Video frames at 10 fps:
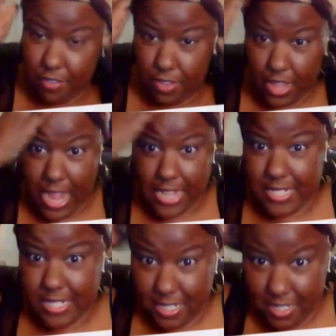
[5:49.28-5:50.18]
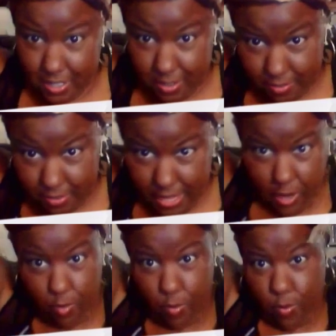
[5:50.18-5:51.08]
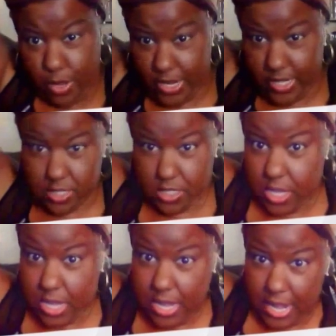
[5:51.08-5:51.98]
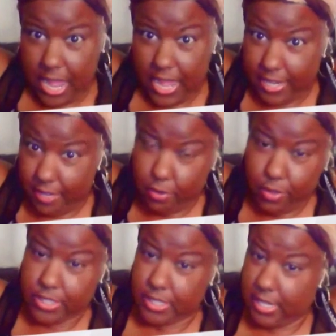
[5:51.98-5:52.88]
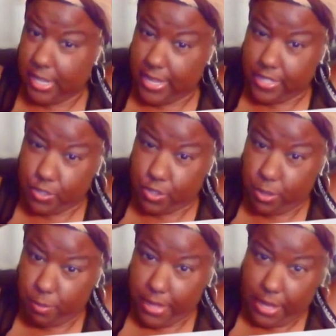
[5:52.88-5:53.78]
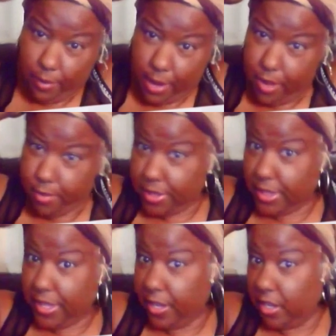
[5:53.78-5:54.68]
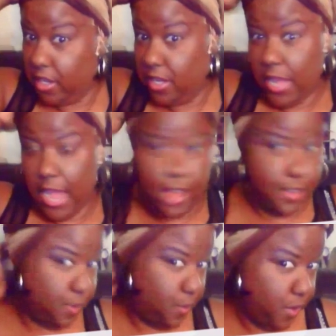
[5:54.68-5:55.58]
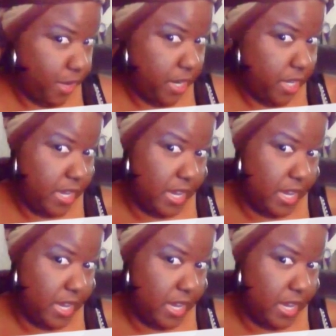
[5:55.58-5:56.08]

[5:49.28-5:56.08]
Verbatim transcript: you the idea of like what it's kind of going to look like so you can play around with like how you want it.